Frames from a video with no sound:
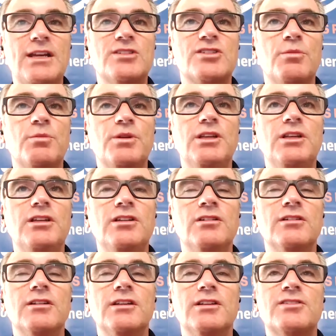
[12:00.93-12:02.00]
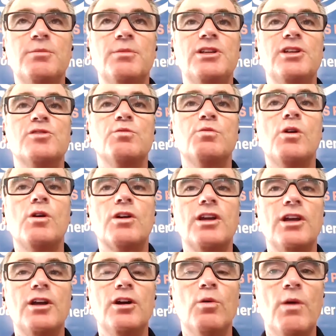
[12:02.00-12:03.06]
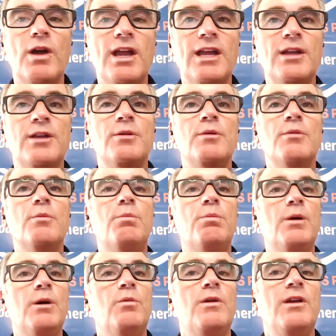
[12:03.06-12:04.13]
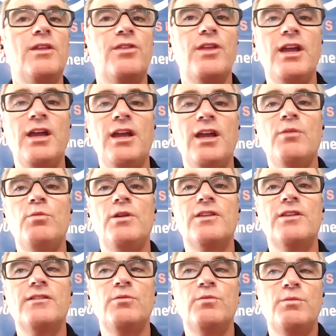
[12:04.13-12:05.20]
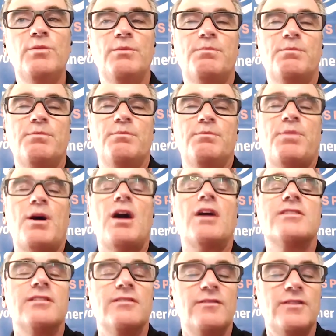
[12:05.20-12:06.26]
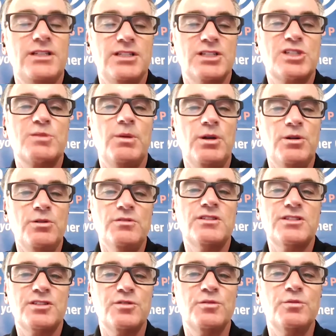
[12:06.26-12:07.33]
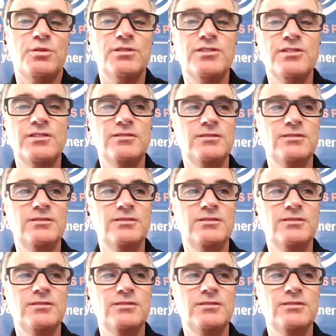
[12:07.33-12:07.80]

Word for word: somebody, you're, somebody is walking away, but with a, with positively disposed towards you.